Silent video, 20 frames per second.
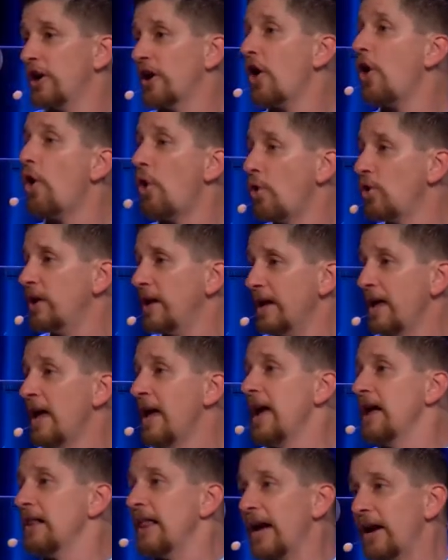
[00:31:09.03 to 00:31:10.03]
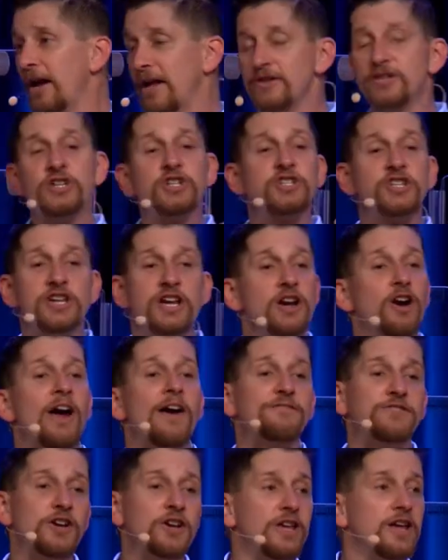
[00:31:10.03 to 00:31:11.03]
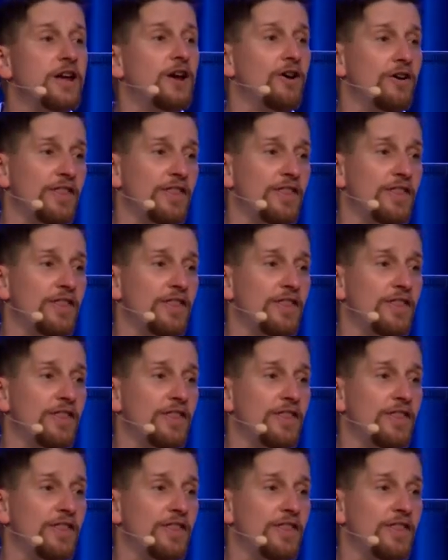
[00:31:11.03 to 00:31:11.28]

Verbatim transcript: and Ole, like, and just year after year.